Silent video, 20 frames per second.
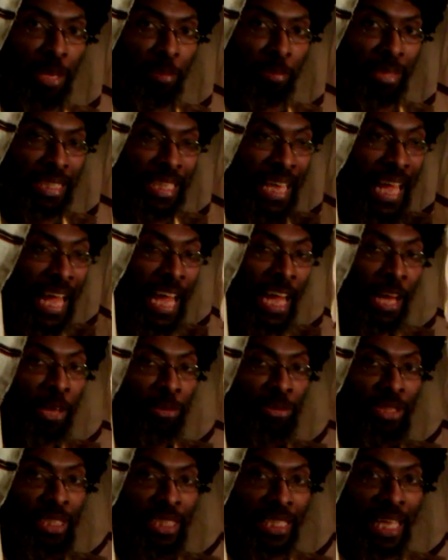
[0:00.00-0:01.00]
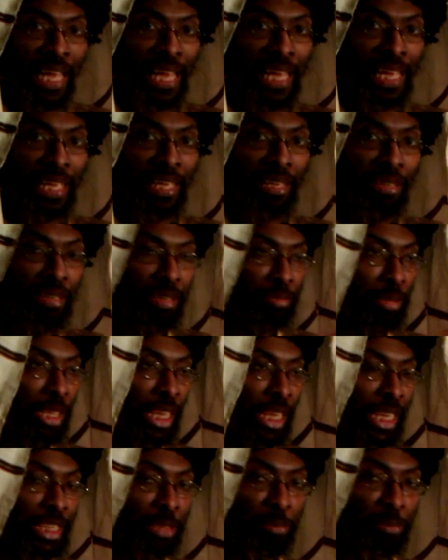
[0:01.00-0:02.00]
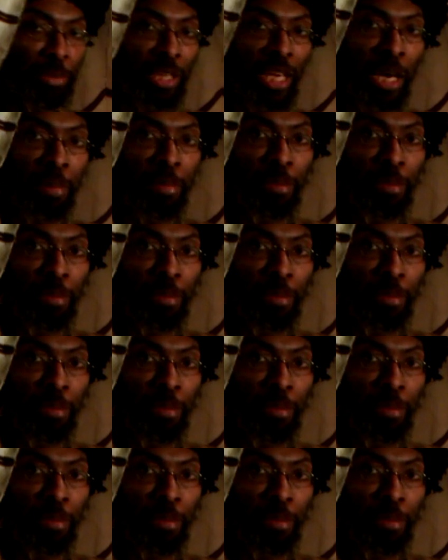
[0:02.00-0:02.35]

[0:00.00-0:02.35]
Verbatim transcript: But now, today, it has become a